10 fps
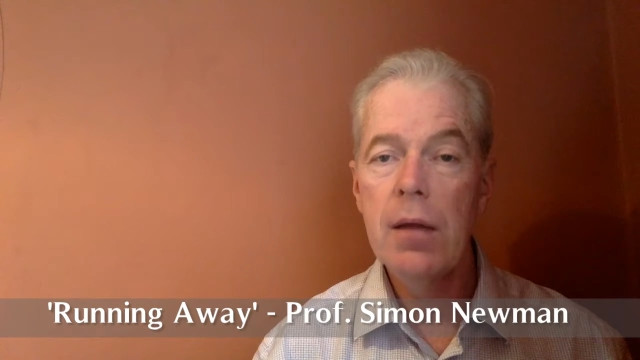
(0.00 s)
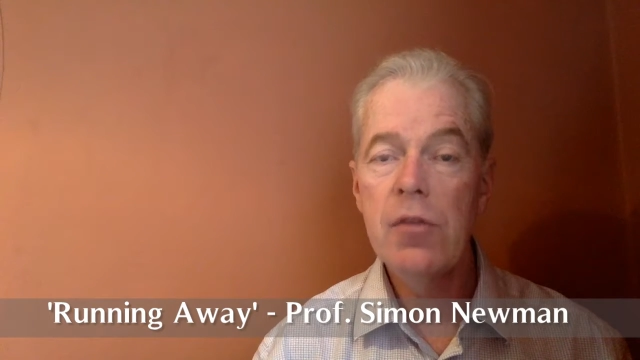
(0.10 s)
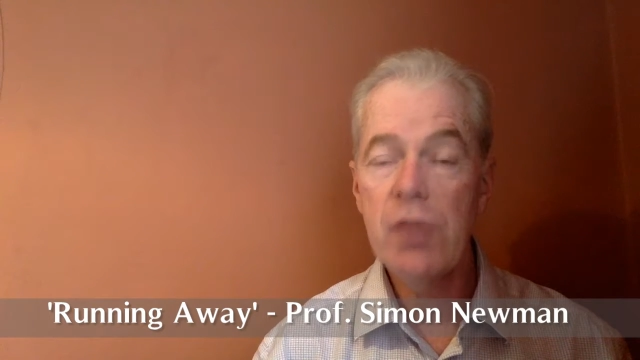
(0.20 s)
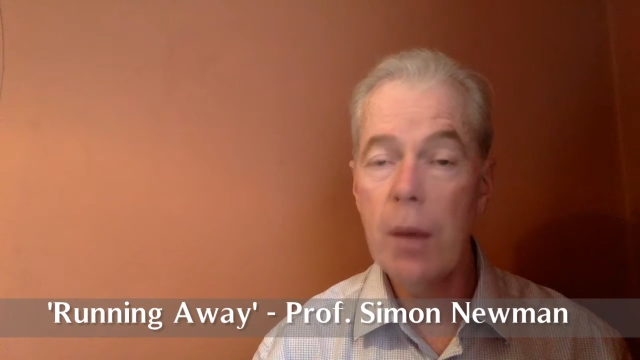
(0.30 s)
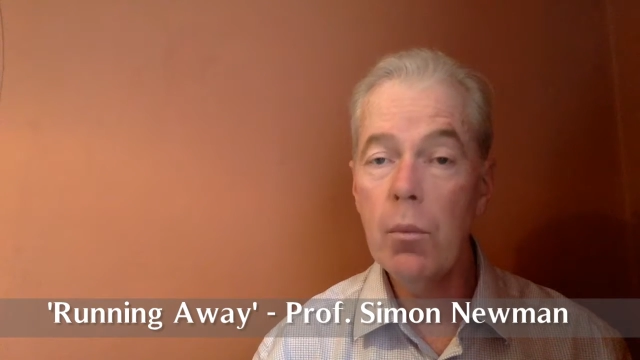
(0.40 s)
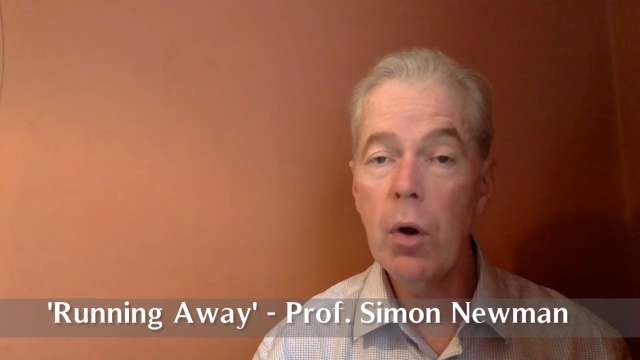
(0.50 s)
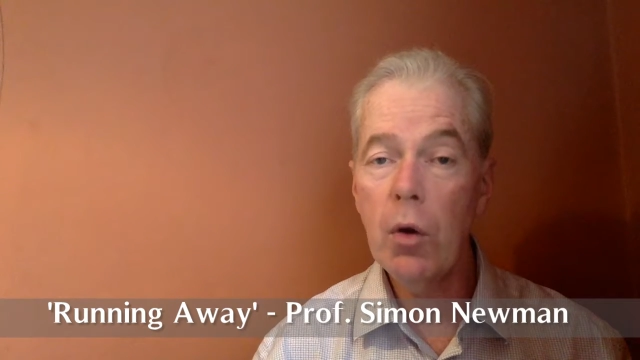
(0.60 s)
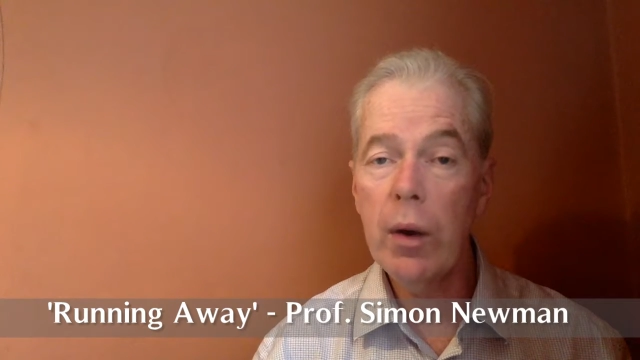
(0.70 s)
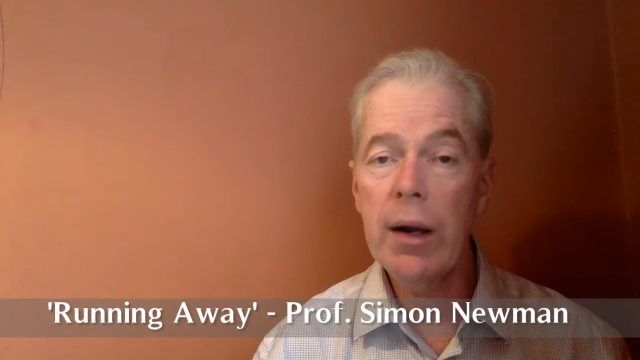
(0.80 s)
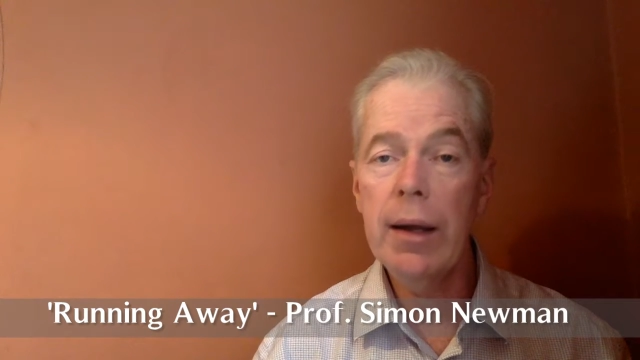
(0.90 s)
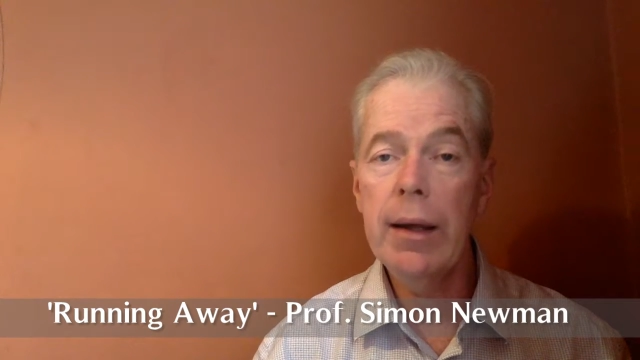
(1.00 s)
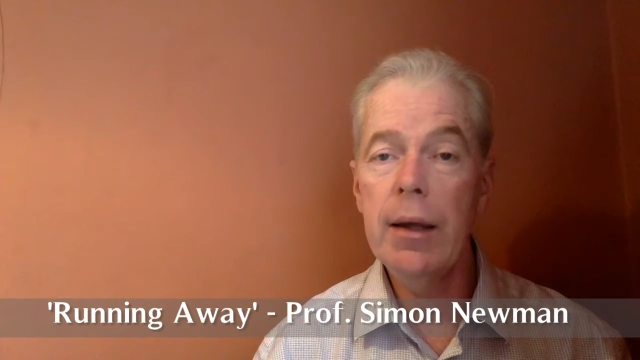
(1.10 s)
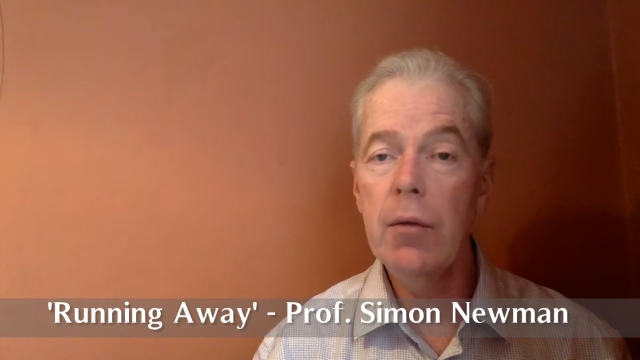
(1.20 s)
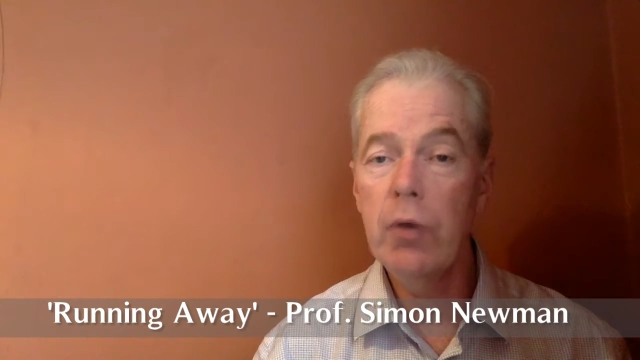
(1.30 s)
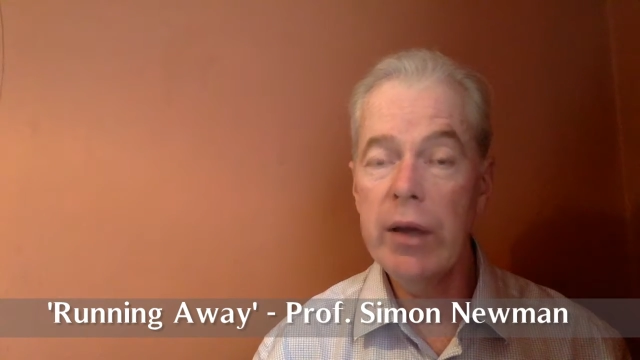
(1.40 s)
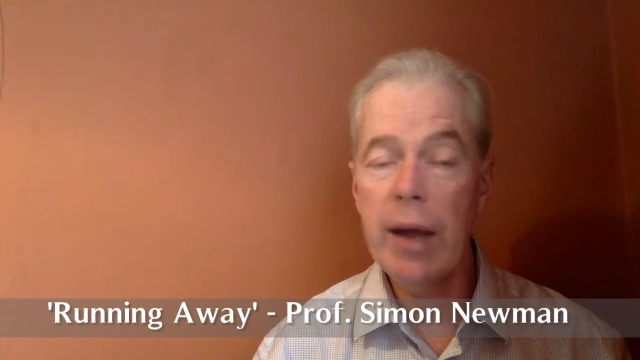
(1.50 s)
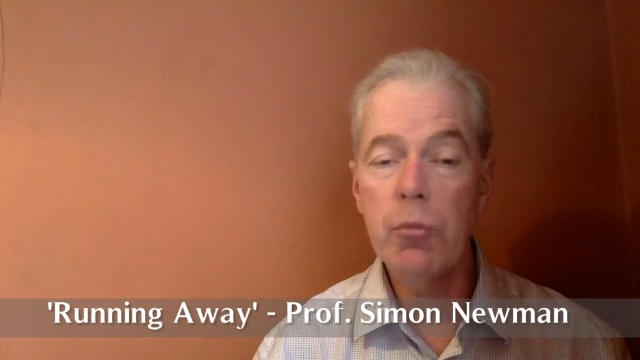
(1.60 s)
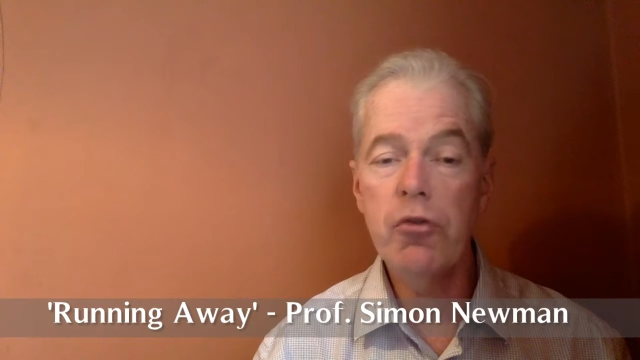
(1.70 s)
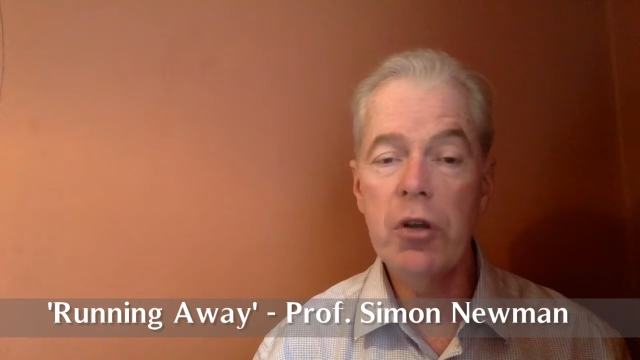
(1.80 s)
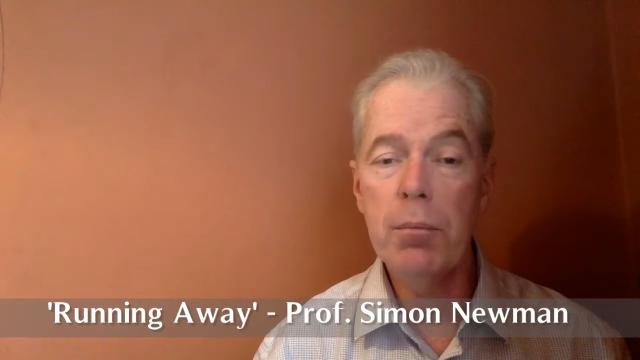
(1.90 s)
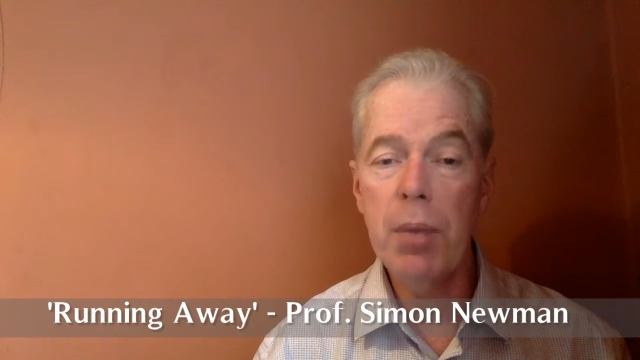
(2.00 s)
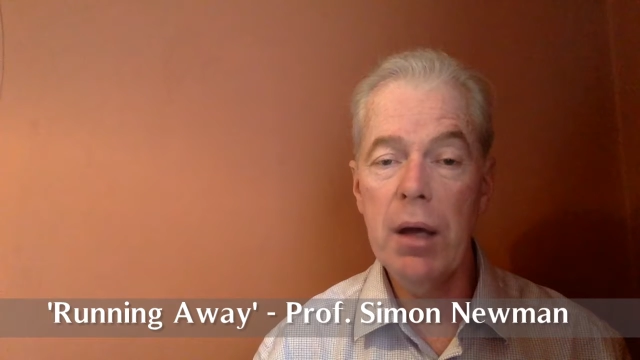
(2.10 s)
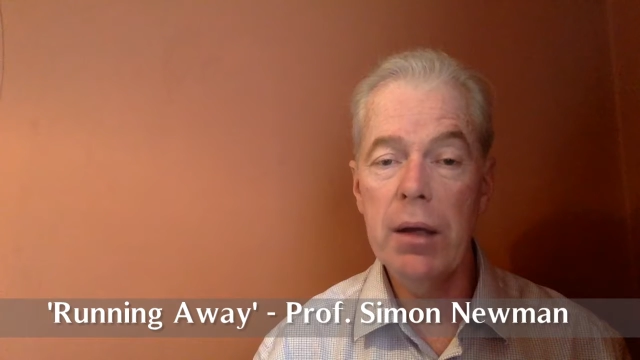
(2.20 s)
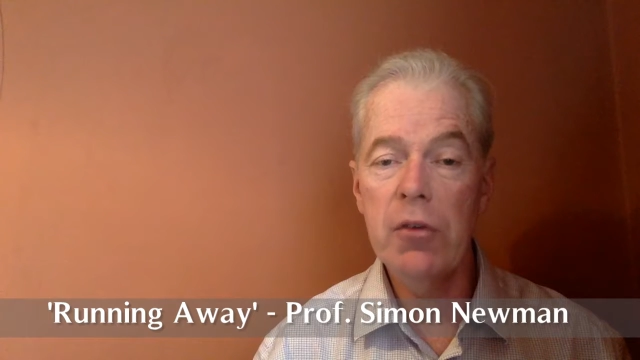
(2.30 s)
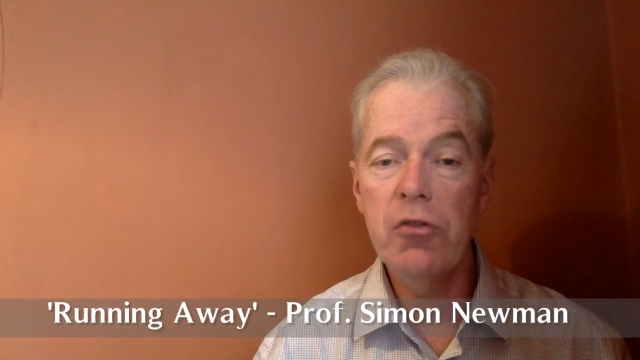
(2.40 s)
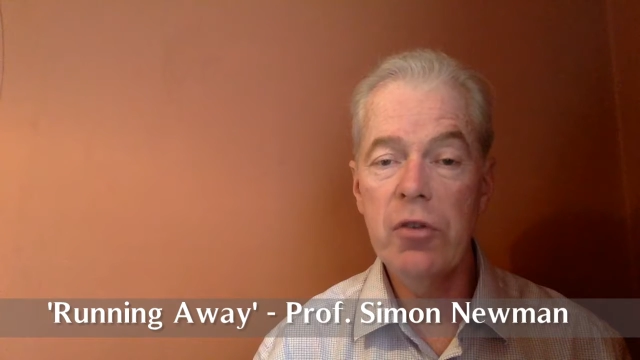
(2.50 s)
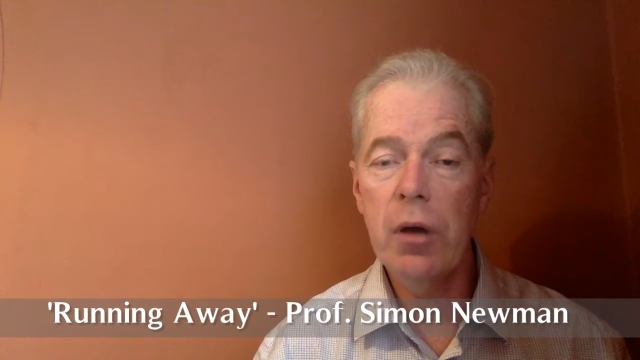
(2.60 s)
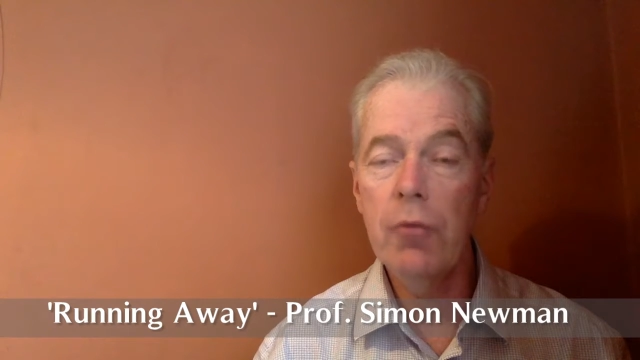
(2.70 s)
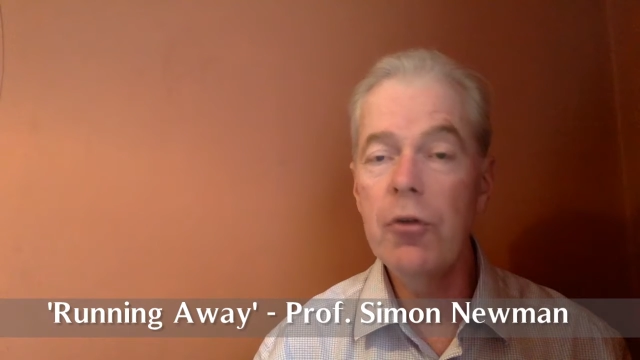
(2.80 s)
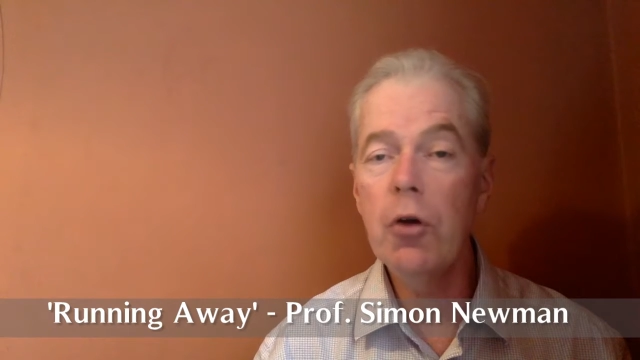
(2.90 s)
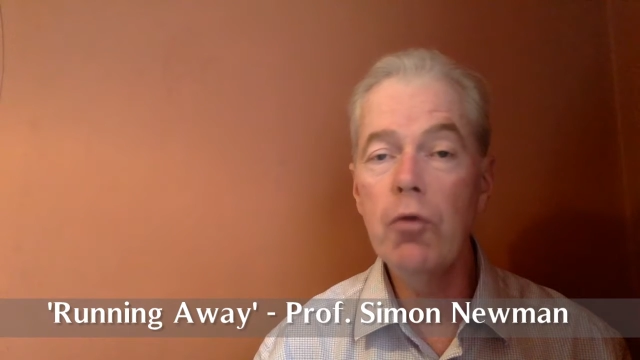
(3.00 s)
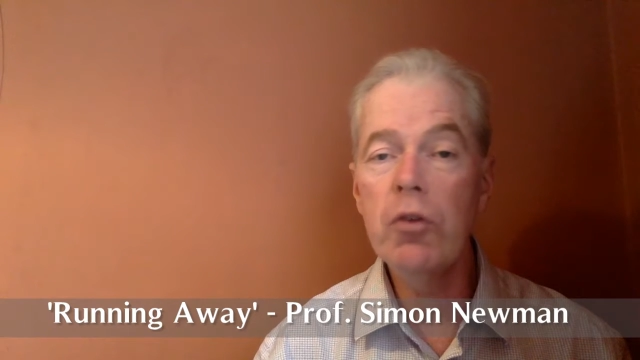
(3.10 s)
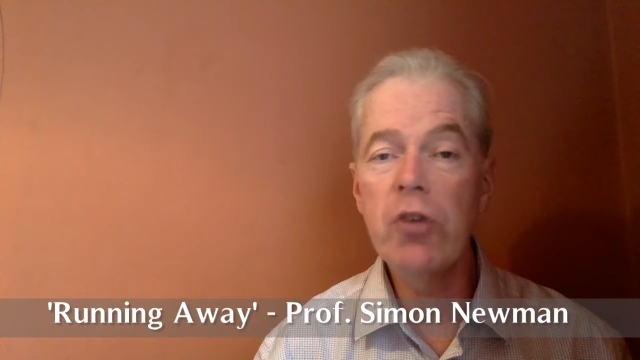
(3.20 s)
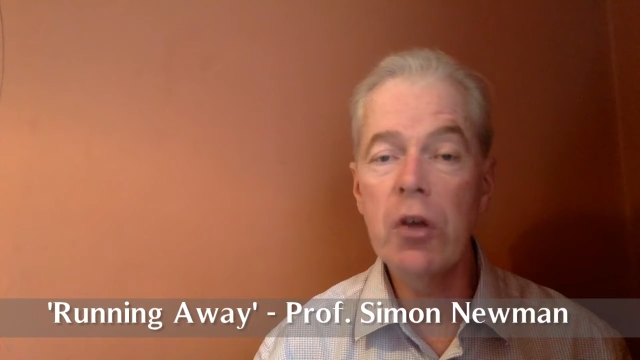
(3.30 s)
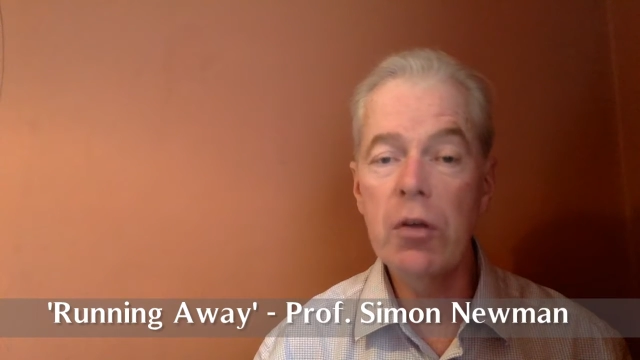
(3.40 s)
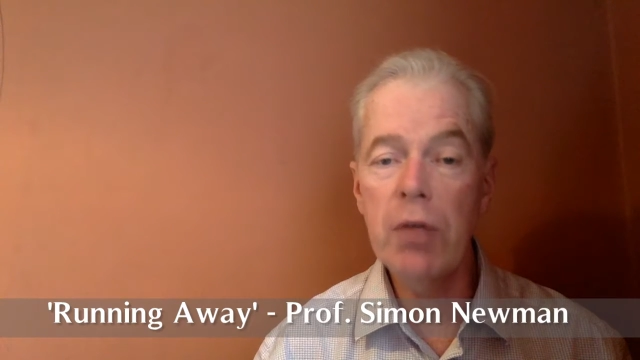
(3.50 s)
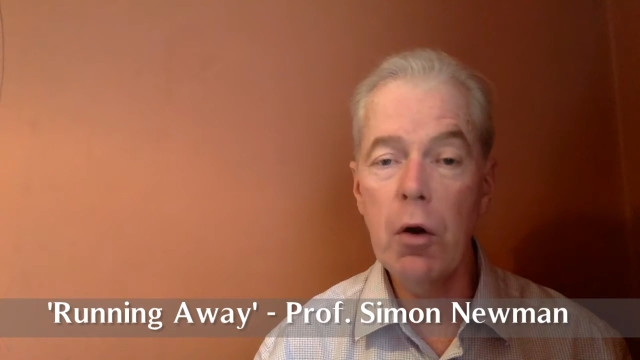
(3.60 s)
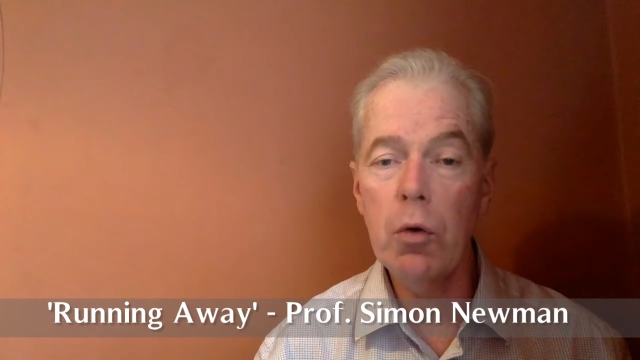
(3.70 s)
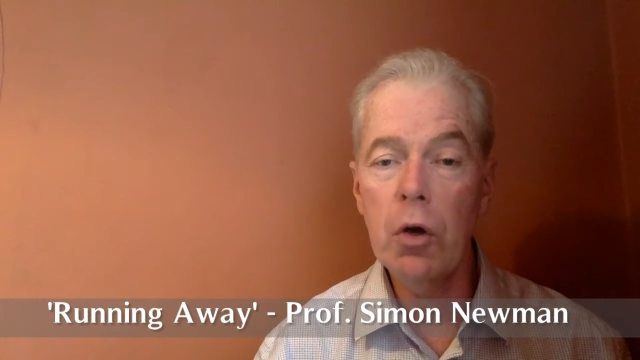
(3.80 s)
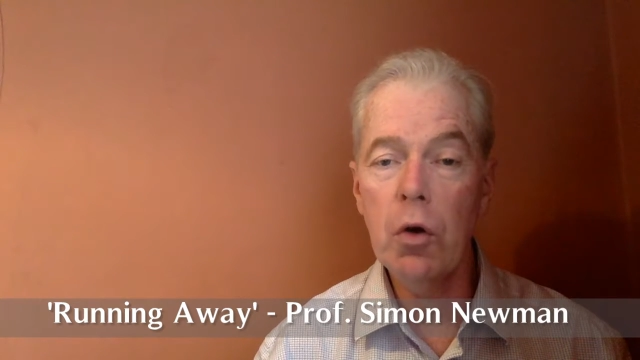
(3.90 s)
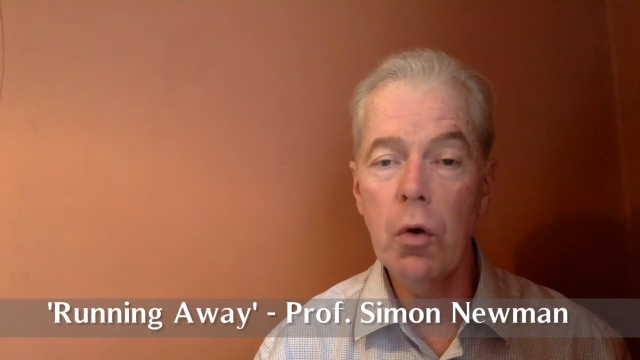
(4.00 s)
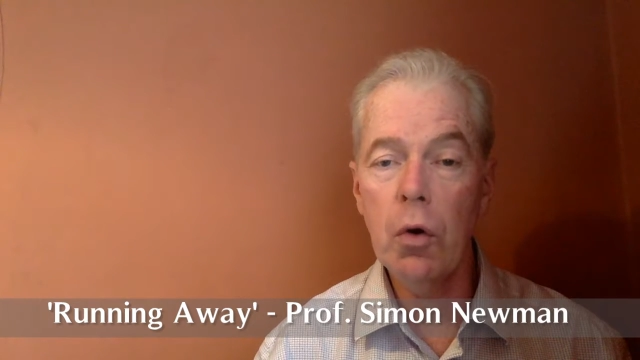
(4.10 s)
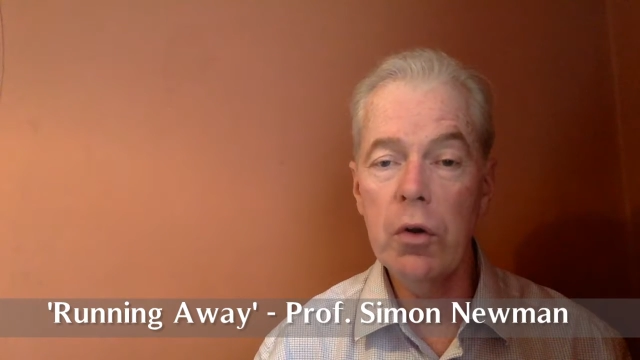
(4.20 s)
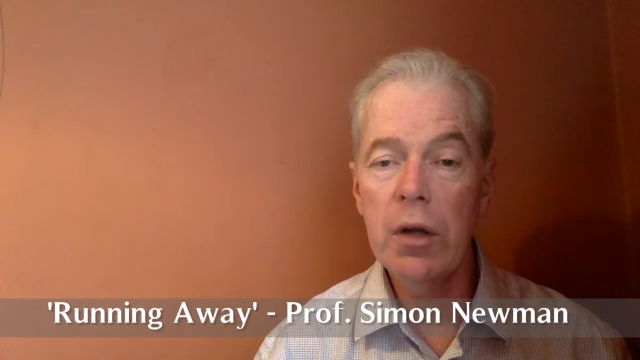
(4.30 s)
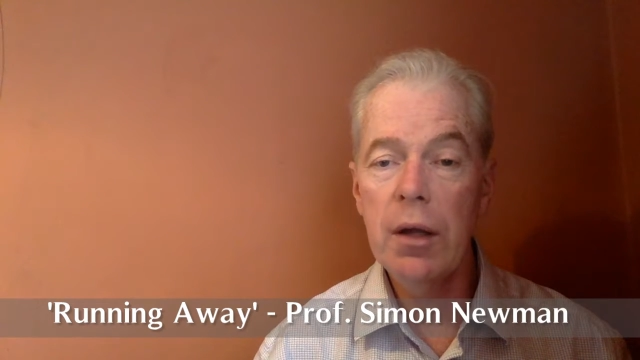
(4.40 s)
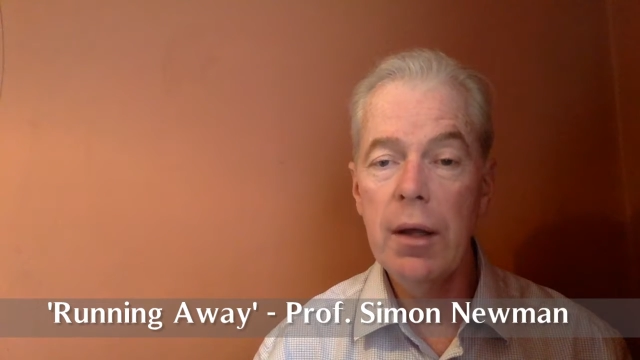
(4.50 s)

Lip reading: Some were quickly recaptured and punished. A few returned of their own accord.